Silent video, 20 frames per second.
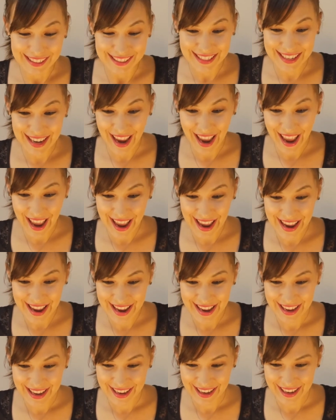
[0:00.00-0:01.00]

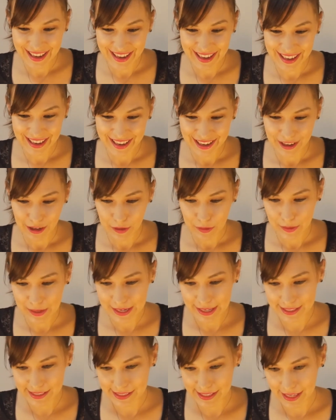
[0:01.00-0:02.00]
Yay!
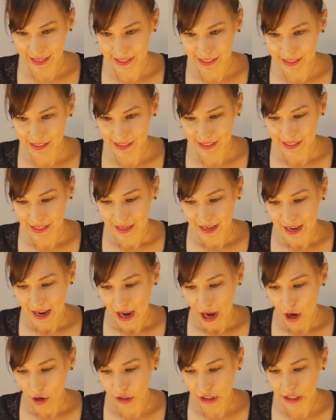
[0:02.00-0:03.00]
What is this?
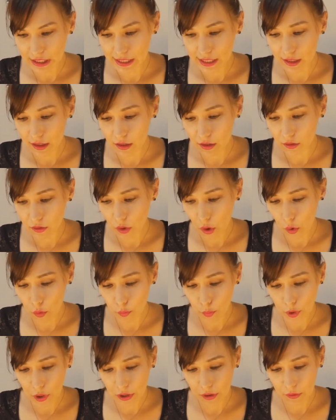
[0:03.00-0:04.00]
Oh, it's just a little
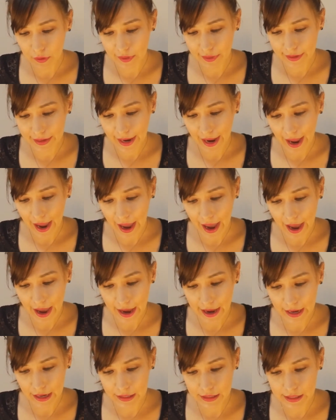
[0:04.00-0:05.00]
notebook with
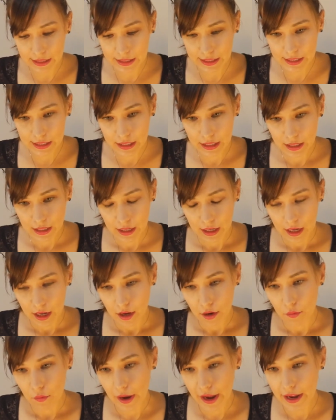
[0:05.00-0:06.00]
cats.
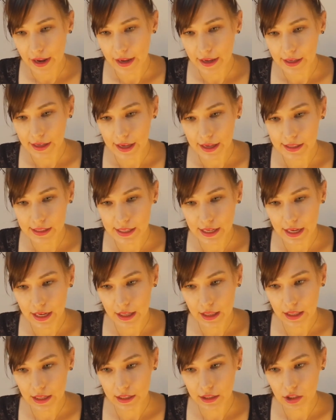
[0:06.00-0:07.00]
Wait, it has
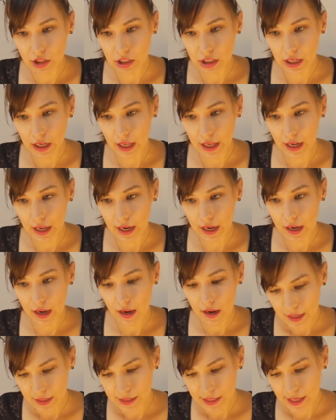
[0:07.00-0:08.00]
English in it.
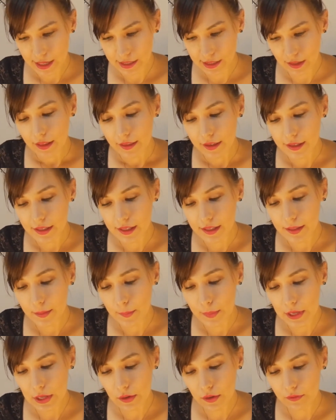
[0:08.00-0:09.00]
It says, "This is a
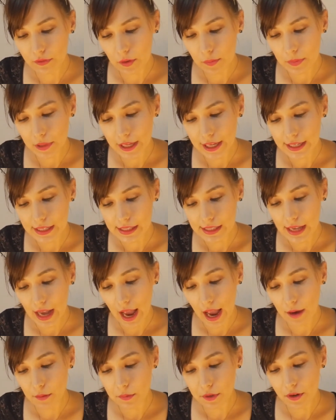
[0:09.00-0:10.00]
beautiful place.
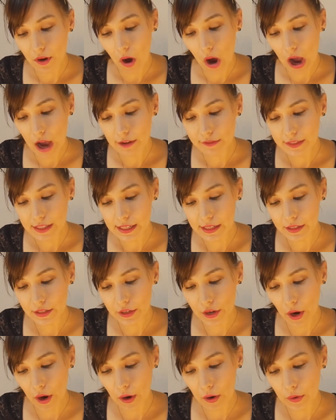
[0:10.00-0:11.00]
I would
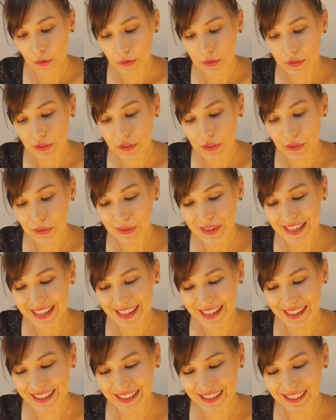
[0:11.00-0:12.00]
often go to
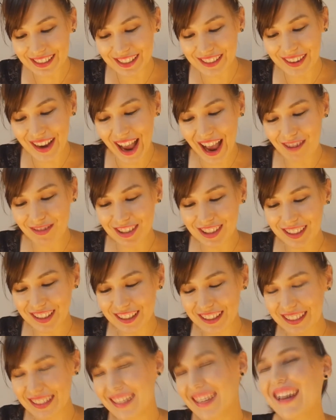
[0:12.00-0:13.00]
here to have a
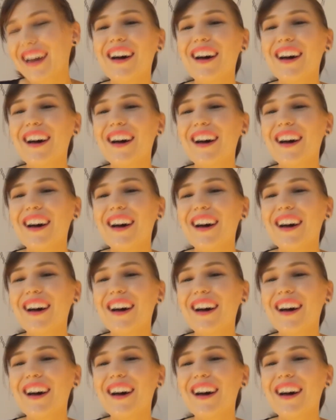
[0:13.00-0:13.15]
look."